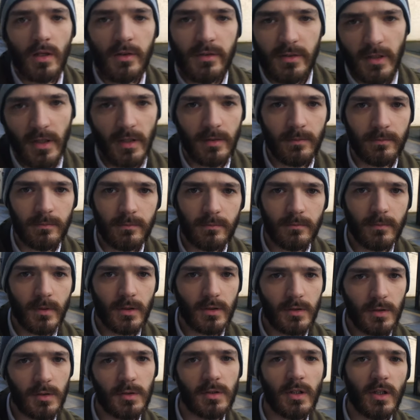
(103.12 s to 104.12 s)
So then
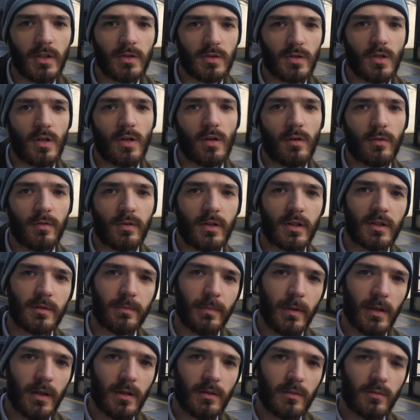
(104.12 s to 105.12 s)
my 2 days off get
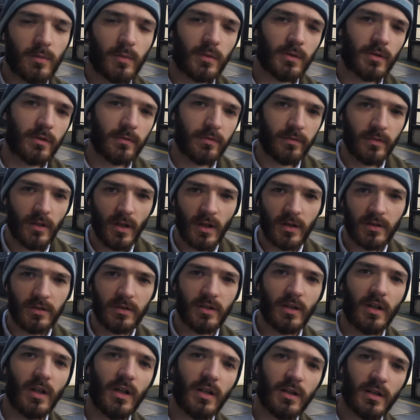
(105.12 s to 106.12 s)
spent with the
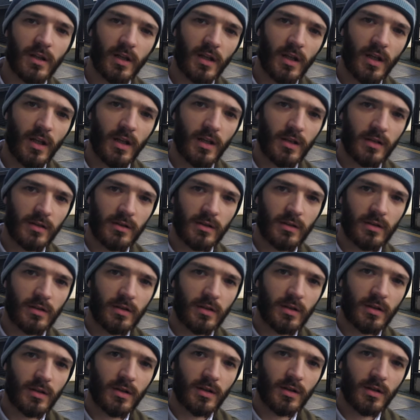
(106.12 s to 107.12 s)
fiance and the
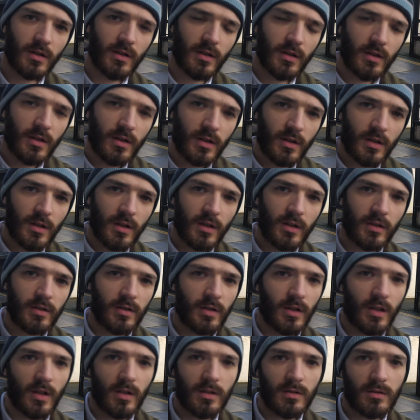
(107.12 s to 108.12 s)
kids.
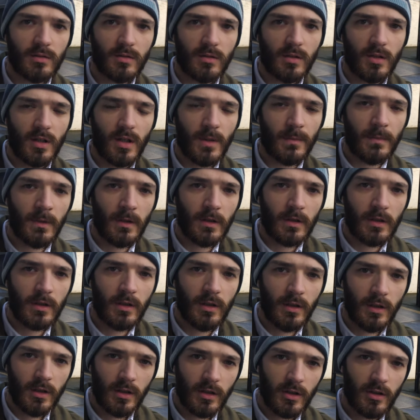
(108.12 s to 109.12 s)
So I'm not
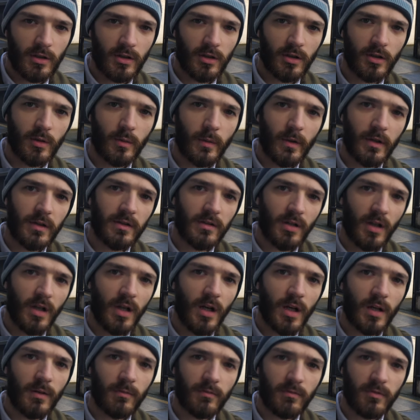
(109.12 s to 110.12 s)
gonna cut away
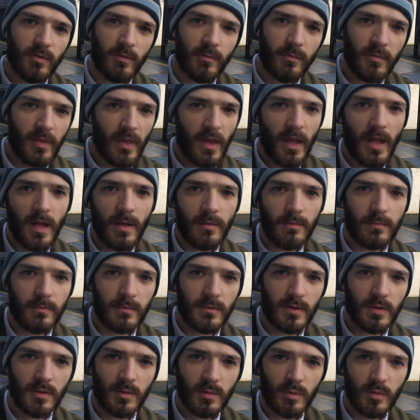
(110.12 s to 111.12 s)
time from
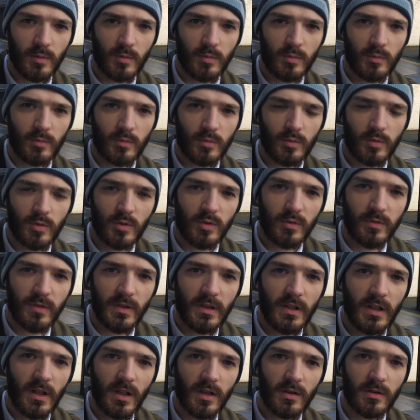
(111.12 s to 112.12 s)
them to do
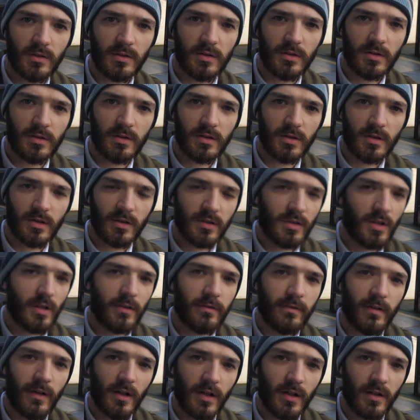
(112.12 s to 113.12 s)
videos. It's
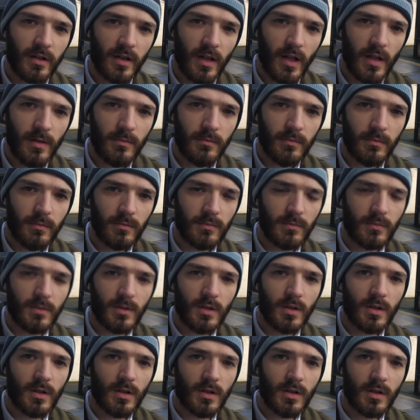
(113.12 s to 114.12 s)
not fair on them.
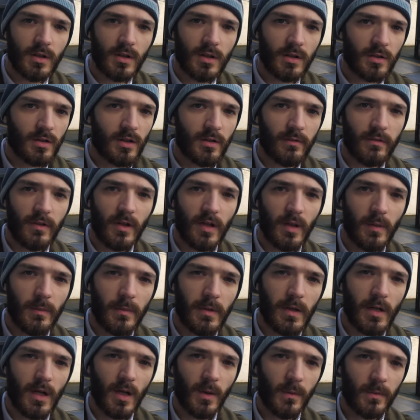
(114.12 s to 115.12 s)
It's not fair on
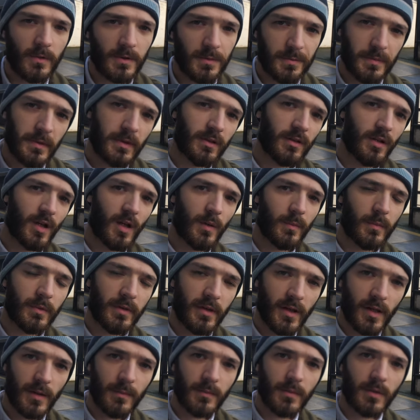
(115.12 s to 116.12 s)
me. I wanna spend time
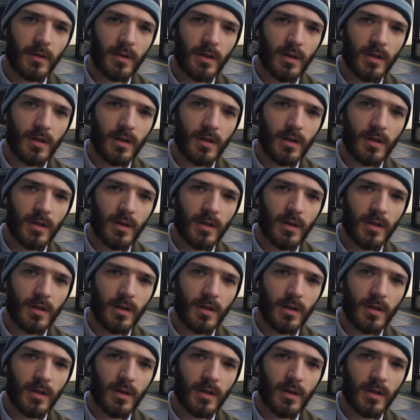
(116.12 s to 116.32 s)
with them.